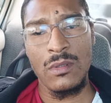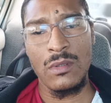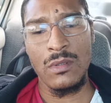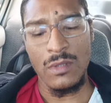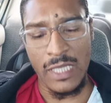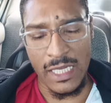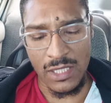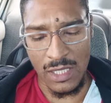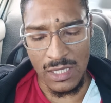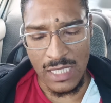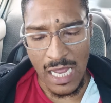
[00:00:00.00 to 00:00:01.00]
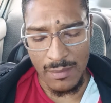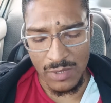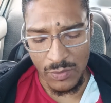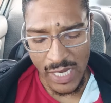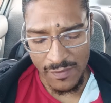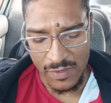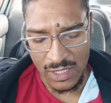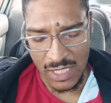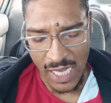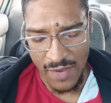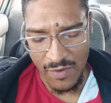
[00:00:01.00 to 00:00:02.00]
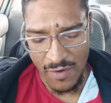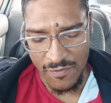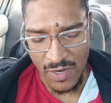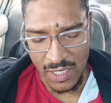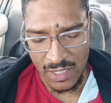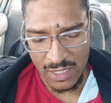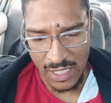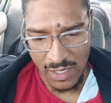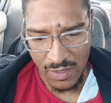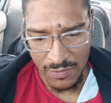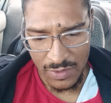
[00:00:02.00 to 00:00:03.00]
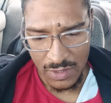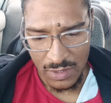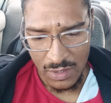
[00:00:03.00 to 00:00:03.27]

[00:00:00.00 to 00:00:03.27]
These are the times that we have to save our fucking selves.